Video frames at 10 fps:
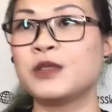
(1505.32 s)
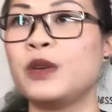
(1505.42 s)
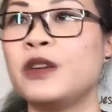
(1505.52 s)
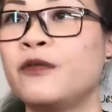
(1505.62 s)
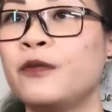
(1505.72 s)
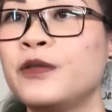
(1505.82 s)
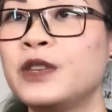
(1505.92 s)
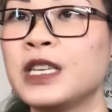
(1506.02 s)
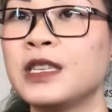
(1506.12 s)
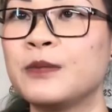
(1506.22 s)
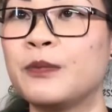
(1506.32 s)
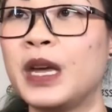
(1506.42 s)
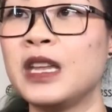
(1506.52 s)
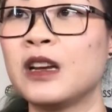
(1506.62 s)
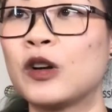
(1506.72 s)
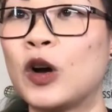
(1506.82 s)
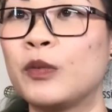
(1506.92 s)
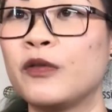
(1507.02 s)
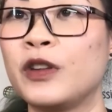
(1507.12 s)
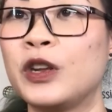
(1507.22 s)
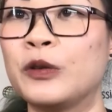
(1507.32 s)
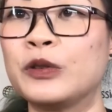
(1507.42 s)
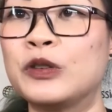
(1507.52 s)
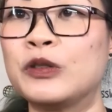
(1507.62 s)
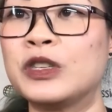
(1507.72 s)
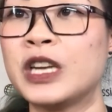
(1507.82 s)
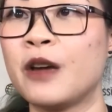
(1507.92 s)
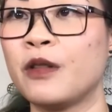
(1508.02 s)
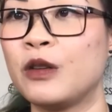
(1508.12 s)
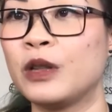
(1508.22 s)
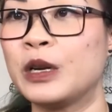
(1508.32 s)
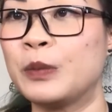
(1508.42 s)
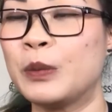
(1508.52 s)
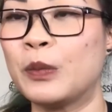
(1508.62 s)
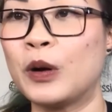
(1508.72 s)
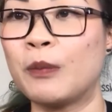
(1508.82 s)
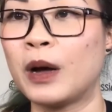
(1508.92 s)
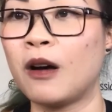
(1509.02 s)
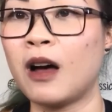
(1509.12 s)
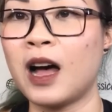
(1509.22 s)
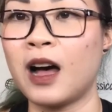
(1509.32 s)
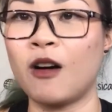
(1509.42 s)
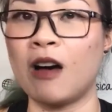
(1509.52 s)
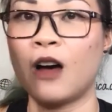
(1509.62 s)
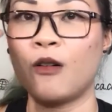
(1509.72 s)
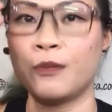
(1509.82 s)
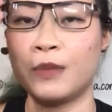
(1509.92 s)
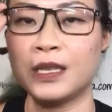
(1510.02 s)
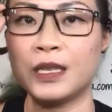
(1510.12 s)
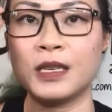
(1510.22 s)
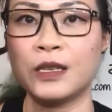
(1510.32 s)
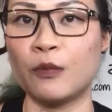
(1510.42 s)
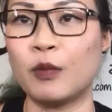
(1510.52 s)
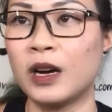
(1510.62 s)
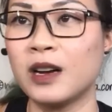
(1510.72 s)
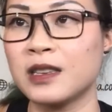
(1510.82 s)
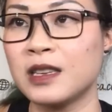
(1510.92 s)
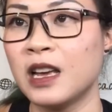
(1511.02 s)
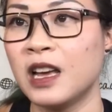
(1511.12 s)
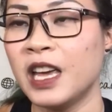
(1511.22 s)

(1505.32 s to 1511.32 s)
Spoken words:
we've just made a corporate video to share with you a little bit more about how our business works.